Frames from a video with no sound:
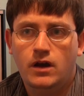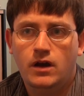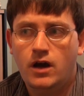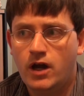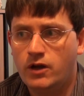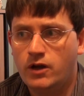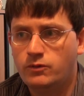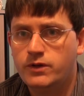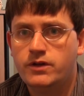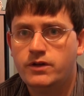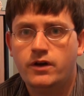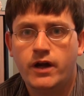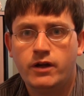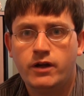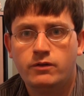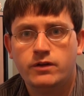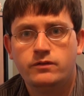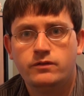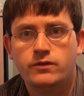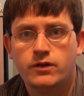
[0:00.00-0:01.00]
I
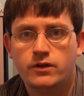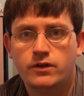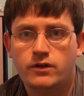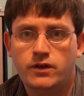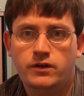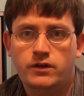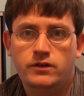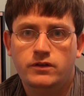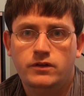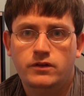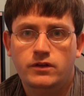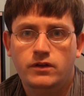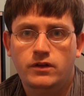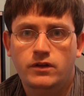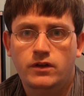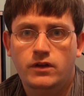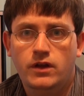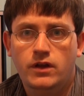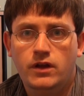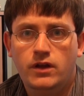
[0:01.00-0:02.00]
retire it for good.
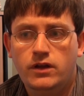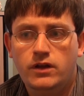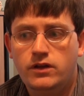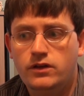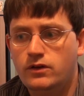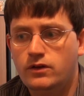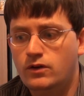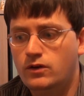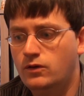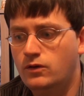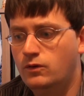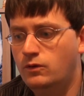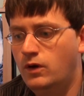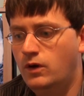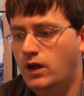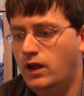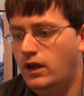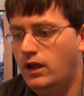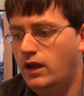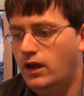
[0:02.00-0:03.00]
You know,
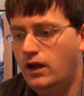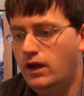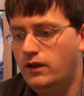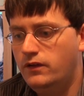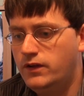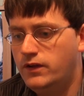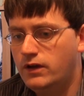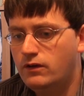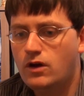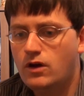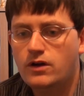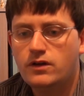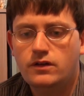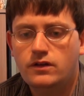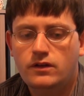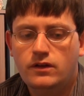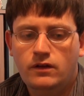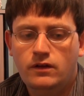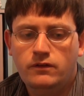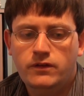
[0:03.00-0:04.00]
there
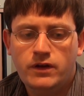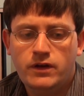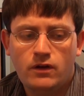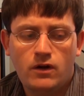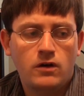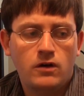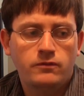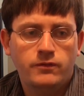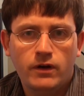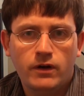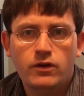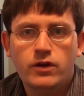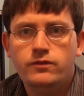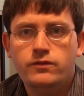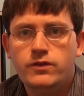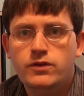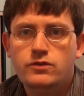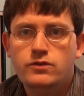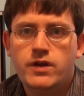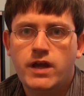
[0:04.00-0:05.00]
are very
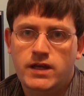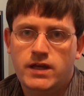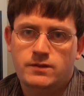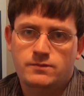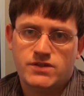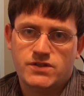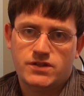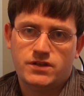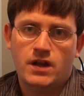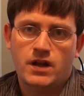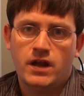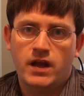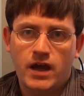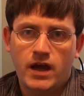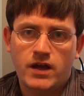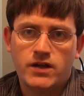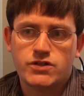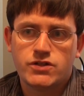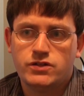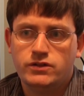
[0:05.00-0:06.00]
few games that I
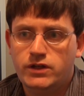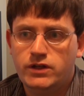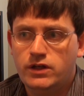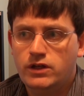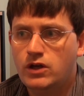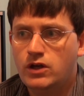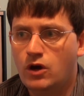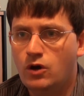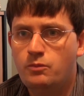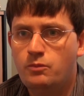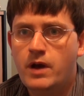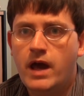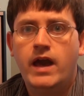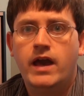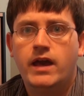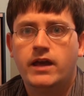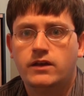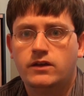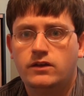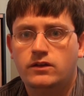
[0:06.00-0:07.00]
actually go
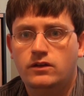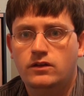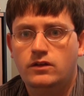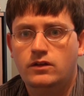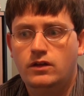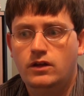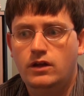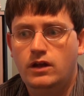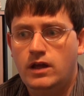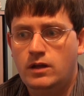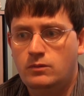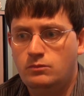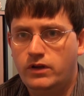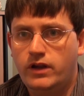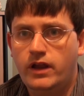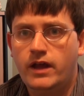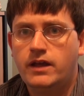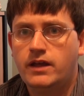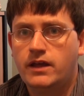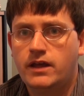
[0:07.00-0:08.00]
back and
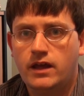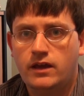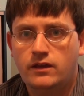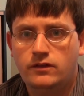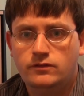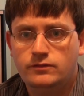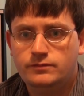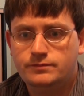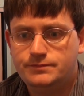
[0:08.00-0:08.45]
play again.